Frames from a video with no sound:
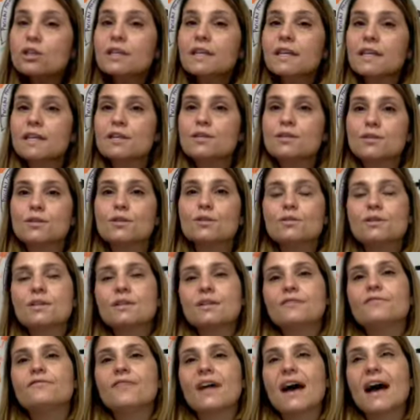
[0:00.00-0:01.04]
is due to the
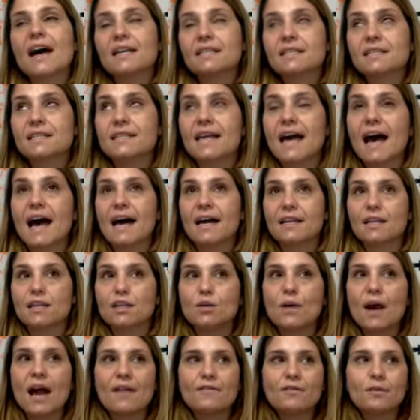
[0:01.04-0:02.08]
fact that you
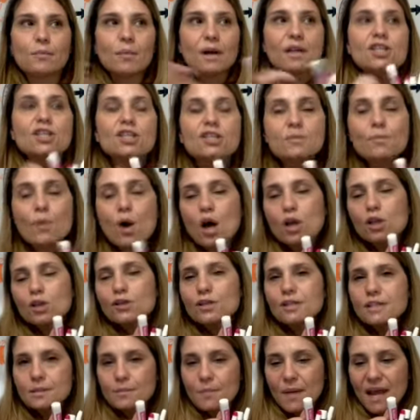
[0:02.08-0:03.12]
have a much smaller
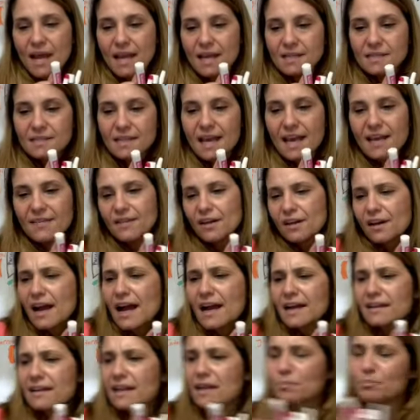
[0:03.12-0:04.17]
space and they're
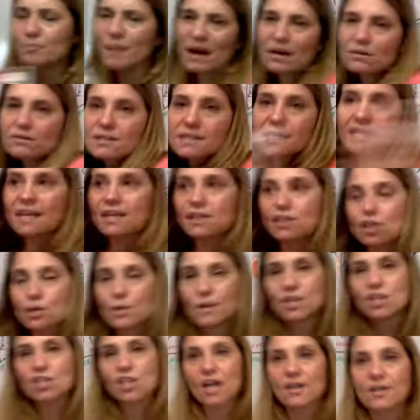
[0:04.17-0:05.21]
kind of like bouncing into
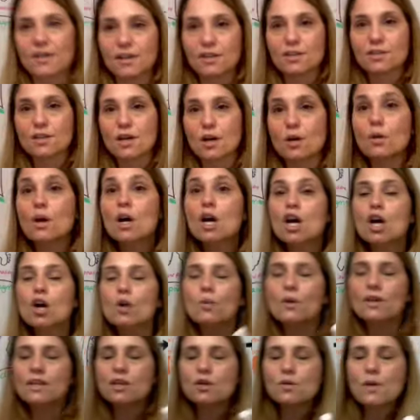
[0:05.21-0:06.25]
each other. So
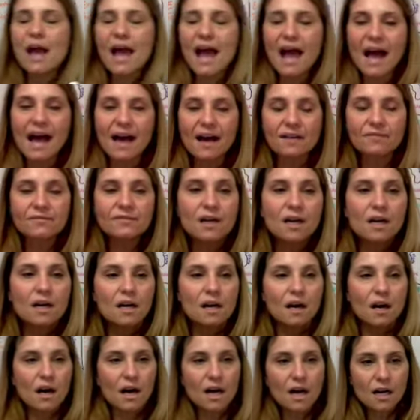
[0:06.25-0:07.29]
when you have
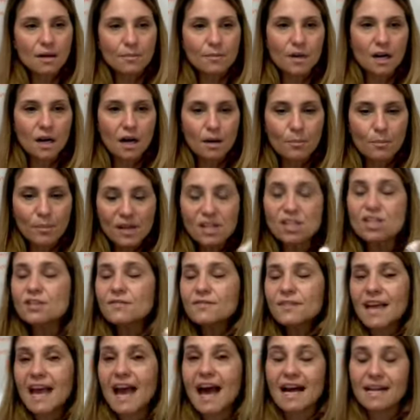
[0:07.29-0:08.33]
a bunch of
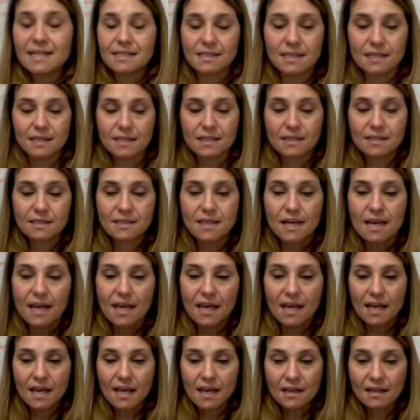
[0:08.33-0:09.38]
gases
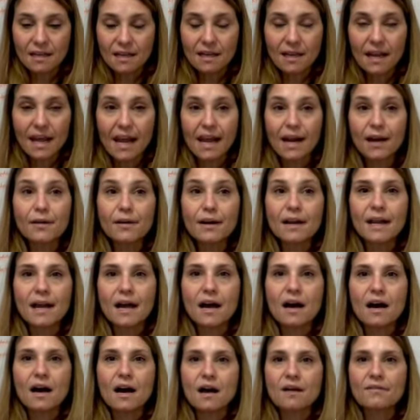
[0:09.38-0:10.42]
in an
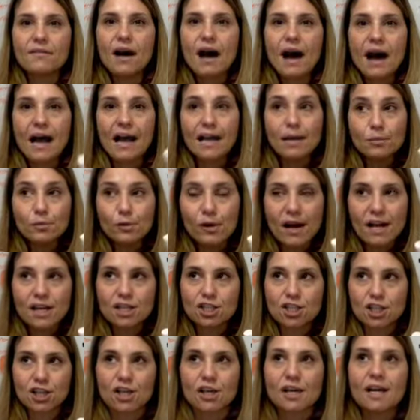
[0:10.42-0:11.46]
area of high
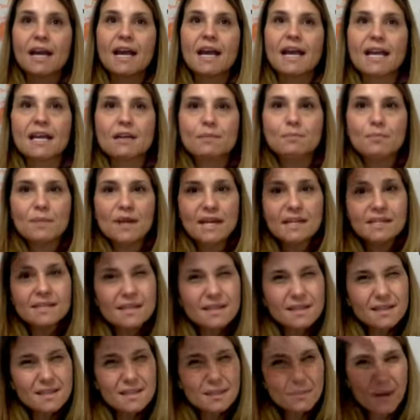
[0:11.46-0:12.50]
pressure, it means that
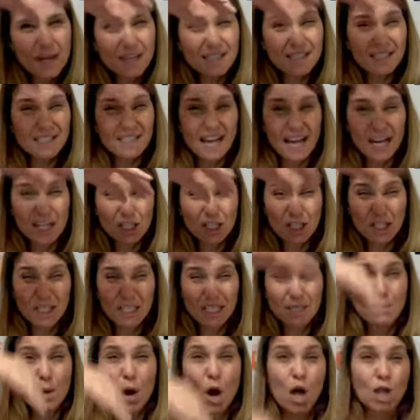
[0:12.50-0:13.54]
the space is actually
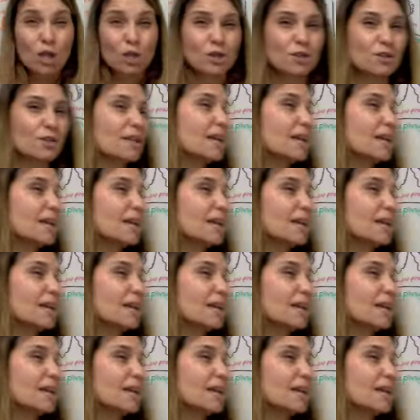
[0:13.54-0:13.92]
smaller. So that